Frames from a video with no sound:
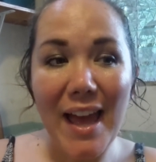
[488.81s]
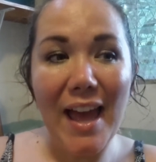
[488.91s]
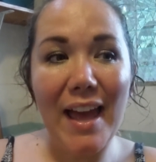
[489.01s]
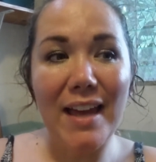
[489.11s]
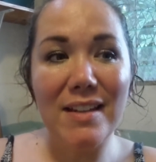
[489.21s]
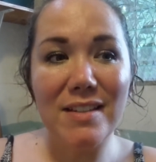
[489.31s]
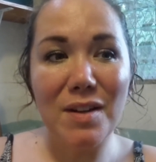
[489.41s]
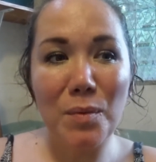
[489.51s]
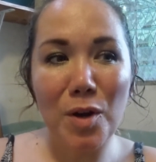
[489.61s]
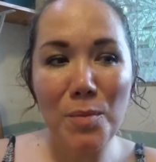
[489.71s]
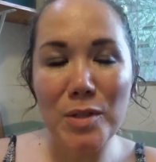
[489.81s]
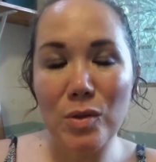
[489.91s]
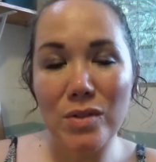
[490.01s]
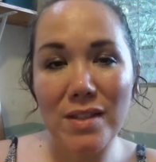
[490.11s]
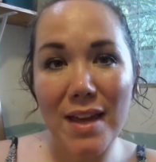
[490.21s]
And we're
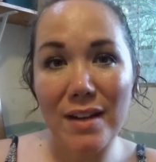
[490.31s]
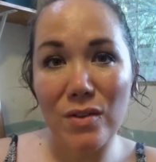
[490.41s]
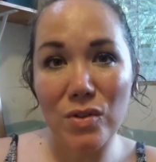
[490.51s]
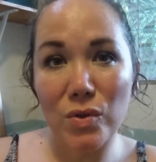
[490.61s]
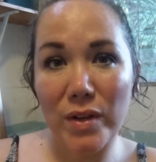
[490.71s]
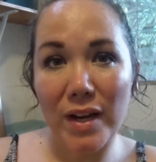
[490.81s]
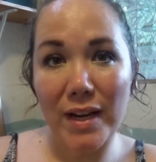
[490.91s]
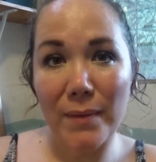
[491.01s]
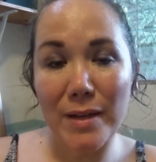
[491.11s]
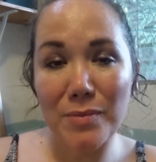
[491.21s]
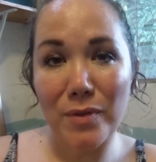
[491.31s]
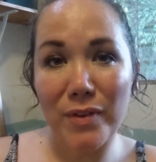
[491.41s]
almost towards the end of the school year anyways.